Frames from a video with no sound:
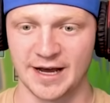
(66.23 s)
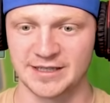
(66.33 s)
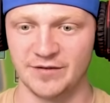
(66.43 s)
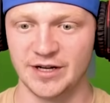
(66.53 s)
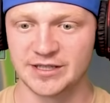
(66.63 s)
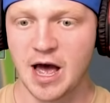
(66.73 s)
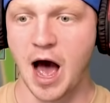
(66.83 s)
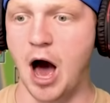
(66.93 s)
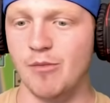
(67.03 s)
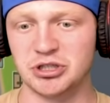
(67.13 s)
activities.
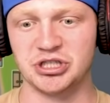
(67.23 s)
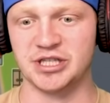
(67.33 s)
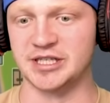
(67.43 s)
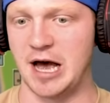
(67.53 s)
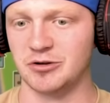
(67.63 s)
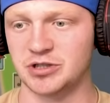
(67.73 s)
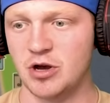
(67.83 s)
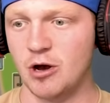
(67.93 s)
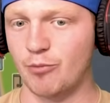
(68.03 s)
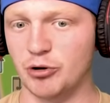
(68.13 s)
How much is this house?
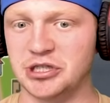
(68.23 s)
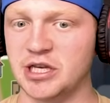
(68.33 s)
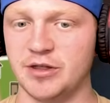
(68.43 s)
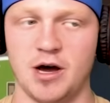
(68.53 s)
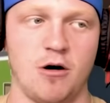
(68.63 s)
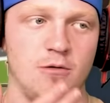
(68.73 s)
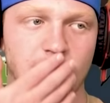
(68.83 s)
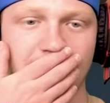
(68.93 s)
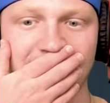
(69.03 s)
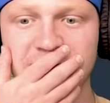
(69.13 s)
Bro, oh
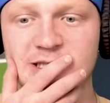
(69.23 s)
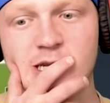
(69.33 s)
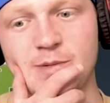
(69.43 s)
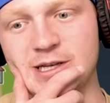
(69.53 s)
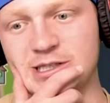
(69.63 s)
my gosh, it's gonna be